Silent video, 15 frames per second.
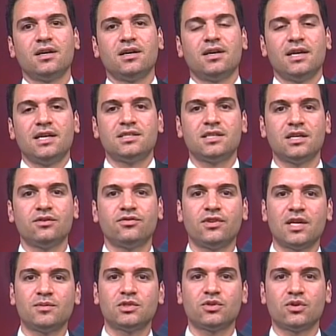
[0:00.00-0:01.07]

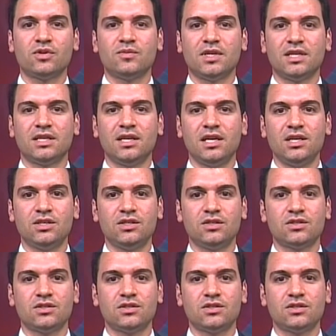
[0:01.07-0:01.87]
Anti-inflammatory medications